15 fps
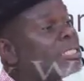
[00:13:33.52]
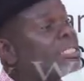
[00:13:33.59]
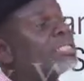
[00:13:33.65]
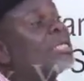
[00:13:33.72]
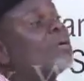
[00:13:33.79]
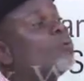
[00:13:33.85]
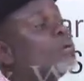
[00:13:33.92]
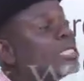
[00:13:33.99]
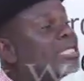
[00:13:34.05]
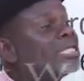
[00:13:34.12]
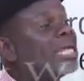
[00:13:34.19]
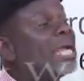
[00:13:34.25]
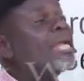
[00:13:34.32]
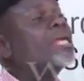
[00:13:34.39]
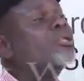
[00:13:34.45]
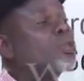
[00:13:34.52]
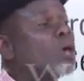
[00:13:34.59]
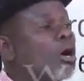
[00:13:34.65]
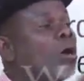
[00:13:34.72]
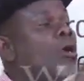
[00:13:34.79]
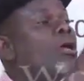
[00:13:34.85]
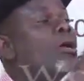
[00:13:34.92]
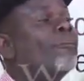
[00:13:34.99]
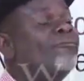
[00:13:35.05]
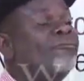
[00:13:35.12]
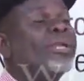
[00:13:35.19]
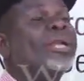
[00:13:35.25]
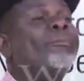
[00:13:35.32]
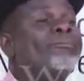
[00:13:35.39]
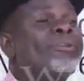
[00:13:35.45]
distinguished Senator
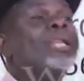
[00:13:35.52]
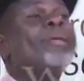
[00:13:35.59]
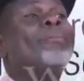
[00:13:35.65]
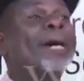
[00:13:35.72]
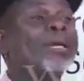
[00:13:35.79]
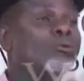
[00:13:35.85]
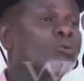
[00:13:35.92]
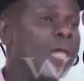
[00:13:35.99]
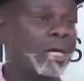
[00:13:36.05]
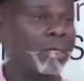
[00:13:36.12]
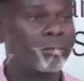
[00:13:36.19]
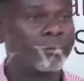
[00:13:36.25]
Philip Aduda,